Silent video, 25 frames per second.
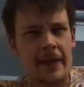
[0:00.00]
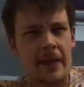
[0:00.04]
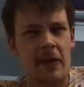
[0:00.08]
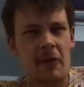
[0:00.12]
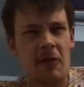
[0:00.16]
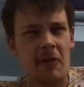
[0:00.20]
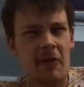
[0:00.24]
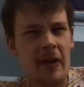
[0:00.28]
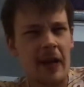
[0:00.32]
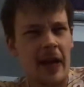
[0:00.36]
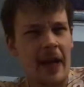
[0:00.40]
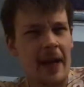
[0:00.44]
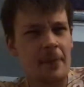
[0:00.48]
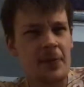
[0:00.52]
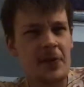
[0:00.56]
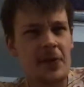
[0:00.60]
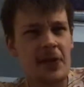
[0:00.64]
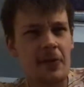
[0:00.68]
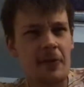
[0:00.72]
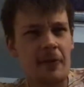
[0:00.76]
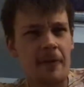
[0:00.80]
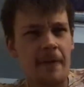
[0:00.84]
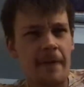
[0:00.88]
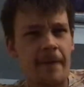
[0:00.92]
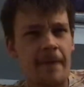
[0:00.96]
they're on
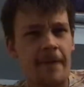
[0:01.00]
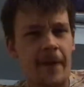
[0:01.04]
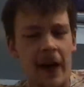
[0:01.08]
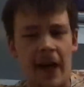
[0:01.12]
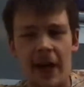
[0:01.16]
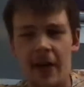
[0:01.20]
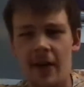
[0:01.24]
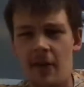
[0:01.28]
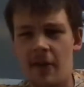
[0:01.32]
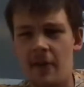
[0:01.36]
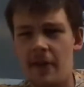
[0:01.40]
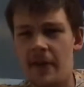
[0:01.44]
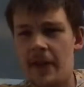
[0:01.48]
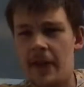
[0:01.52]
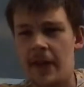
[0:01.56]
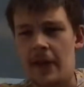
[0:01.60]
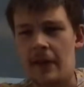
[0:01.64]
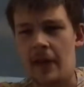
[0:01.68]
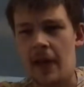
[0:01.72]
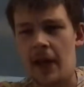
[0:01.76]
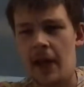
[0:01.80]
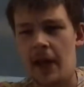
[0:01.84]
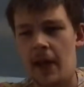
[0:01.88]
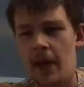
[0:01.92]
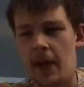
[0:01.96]
absolute fire, aren't
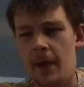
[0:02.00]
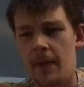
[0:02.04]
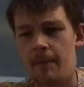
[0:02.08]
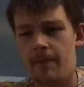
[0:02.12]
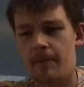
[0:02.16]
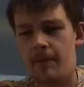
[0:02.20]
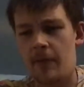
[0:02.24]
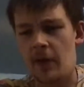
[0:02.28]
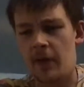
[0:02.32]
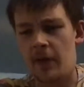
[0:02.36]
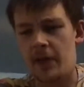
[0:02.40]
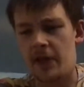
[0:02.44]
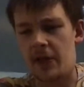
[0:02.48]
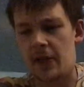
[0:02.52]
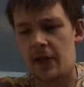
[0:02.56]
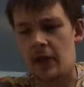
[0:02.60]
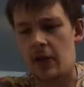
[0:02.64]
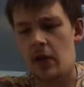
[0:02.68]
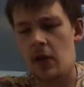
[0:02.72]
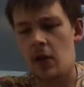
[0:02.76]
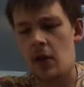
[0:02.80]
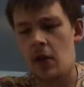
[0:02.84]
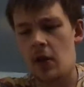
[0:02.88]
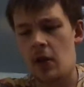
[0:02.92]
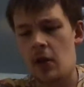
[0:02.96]
they?
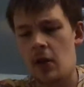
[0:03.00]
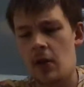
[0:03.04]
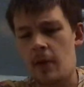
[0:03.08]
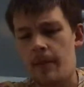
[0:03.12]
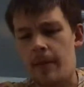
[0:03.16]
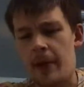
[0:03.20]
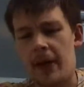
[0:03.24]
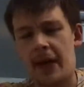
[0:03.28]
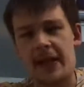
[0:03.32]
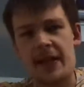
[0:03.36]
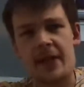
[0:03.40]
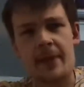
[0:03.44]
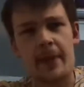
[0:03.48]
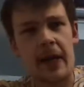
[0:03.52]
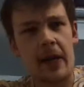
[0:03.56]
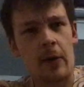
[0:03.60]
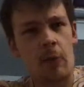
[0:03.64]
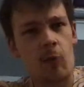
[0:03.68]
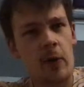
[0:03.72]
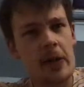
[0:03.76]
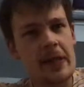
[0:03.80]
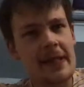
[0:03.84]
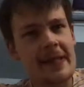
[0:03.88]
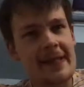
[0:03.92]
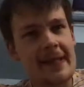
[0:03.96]
Obviously,
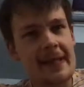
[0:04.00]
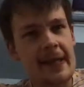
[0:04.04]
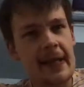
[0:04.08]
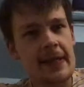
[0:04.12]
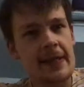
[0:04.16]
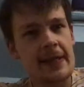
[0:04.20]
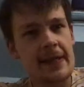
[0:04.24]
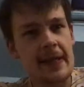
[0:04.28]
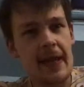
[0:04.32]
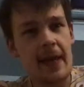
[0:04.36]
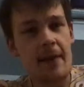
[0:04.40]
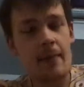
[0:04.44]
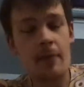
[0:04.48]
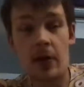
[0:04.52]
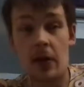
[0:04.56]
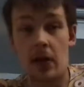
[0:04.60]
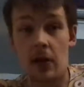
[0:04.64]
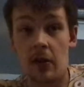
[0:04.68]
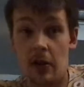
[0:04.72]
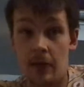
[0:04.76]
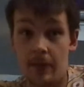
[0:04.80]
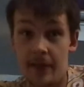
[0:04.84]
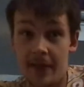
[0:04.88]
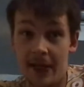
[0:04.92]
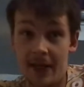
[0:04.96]
back-to-back wins against the Edinburgh
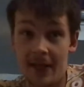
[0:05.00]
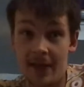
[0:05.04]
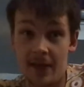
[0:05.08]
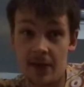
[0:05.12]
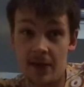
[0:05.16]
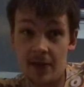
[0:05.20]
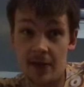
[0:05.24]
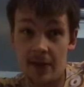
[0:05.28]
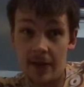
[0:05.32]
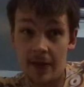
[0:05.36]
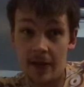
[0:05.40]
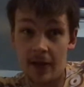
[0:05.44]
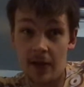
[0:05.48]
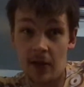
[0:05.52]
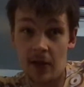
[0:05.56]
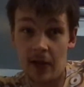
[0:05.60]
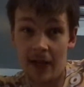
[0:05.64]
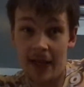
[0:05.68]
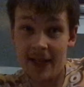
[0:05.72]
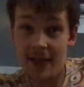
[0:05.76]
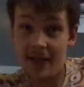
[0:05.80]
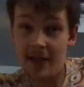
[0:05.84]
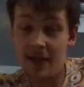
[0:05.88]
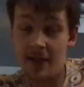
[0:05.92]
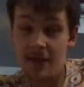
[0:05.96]
clubs, that
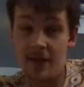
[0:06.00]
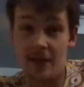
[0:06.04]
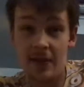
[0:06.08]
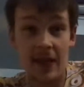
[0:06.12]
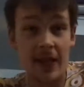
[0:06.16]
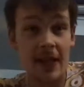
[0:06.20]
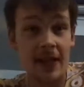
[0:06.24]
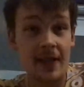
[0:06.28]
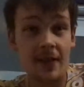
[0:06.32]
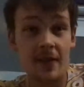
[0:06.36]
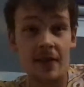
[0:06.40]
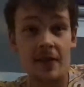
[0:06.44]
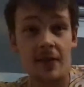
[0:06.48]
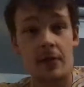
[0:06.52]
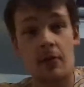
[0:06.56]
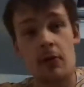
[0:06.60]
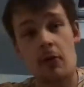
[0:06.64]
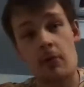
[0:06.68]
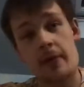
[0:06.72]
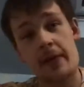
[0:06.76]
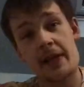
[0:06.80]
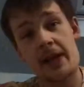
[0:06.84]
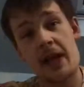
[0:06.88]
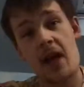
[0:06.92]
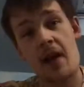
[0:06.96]
doesn't
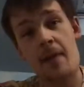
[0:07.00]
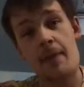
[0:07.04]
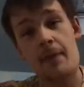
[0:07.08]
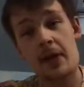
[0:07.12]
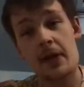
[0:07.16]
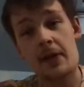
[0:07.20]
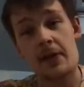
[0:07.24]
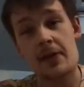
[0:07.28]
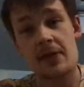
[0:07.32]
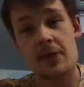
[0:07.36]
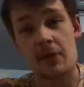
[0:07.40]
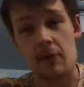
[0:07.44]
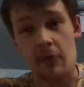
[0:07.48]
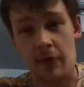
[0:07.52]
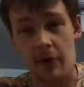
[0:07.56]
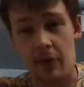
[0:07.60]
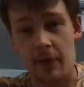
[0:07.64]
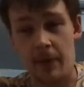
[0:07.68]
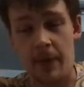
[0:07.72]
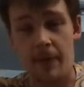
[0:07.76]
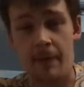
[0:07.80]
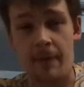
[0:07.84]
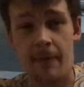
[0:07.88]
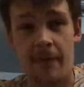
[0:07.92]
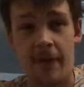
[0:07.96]
always happen. So
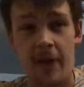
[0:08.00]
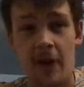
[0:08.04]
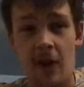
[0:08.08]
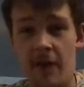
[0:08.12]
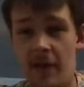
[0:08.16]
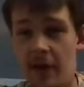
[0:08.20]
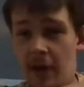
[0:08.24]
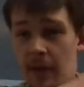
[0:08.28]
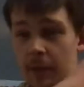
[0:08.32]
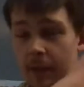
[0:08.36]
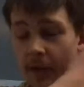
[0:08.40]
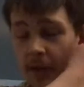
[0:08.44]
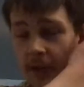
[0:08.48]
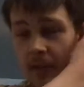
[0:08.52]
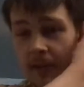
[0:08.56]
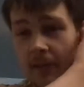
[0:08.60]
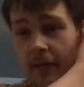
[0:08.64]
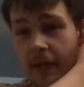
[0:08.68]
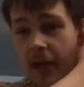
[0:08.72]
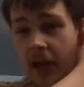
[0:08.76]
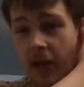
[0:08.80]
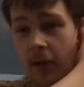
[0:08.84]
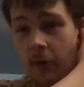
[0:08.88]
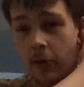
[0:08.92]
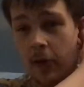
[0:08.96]
they'll be very, very pleased
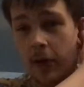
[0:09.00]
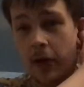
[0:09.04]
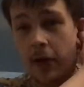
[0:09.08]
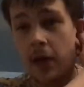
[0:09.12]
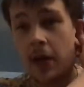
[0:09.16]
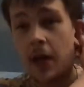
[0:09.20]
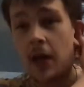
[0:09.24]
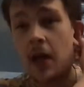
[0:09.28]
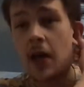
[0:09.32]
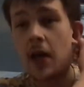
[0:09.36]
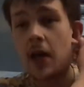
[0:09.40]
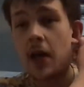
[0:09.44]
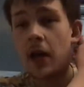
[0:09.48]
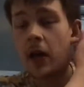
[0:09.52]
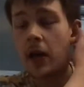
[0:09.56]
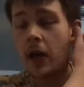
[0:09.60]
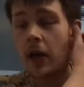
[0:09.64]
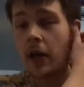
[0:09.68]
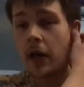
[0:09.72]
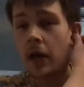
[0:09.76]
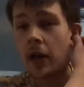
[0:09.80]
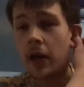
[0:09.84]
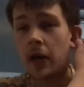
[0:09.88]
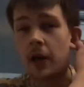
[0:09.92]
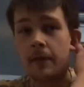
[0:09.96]
with that one.
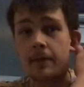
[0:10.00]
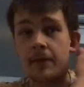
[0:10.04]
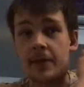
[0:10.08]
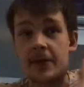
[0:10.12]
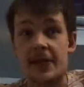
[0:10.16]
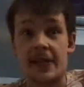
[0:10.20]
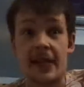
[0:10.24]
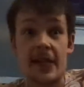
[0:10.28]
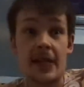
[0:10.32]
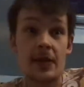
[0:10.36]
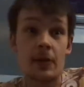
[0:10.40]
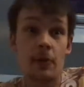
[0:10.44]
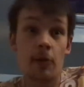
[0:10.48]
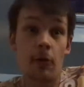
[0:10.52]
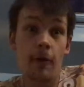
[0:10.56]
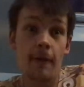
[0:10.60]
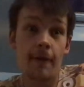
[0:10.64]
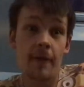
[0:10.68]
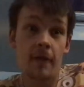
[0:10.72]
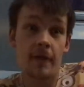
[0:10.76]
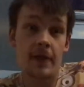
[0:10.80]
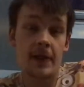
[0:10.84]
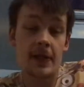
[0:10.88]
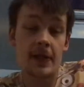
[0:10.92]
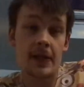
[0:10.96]

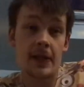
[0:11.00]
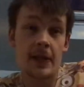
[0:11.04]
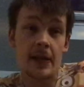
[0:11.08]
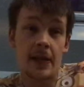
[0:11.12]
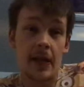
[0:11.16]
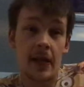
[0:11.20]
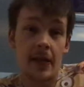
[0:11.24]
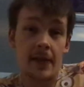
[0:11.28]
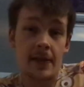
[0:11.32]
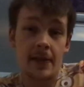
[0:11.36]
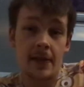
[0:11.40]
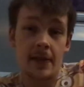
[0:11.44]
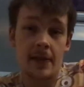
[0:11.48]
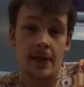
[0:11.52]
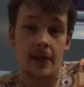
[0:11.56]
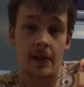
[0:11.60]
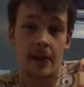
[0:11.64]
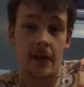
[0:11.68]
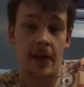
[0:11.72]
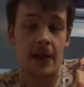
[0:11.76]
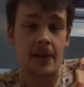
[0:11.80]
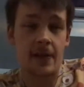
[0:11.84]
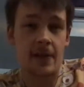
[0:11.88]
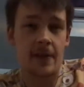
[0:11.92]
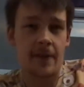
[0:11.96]
Seedorf obviously gets
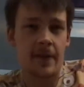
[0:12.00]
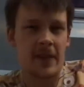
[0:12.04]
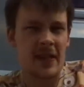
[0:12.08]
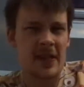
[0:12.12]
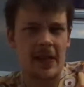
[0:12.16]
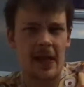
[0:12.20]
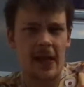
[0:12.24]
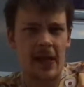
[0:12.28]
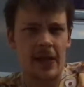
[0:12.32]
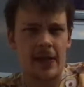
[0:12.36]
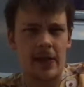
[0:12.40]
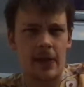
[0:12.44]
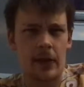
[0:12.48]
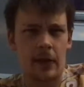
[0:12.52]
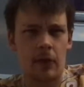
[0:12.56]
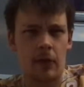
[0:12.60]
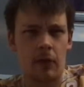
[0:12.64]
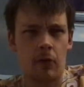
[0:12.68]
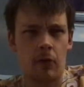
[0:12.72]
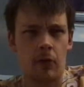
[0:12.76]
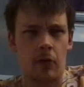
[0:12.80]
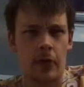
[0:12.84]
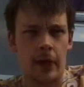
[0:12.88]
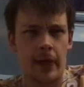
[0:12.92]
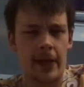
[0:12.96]
a fantastic
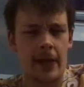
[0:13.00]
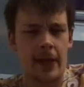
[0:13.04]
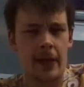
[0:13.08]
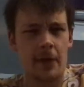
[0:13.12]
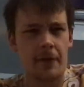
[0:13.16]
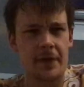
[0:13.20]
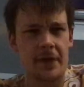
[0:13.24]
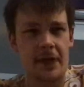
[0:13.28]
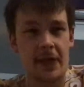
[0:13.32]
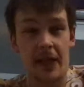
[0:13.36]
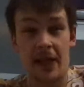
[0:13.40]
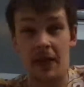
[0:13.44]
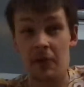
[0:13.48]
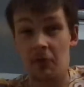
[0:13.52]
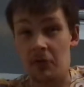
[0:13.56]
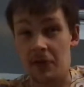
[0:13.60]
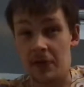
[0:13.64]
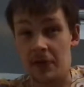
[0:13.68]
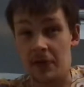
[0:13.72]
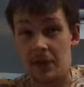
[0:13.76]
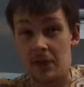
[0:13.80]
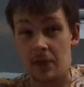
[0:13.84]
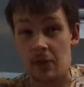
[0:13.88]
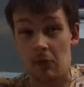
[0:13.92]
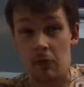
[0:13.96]
goal, and then obviously
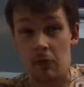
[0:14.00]
Hilton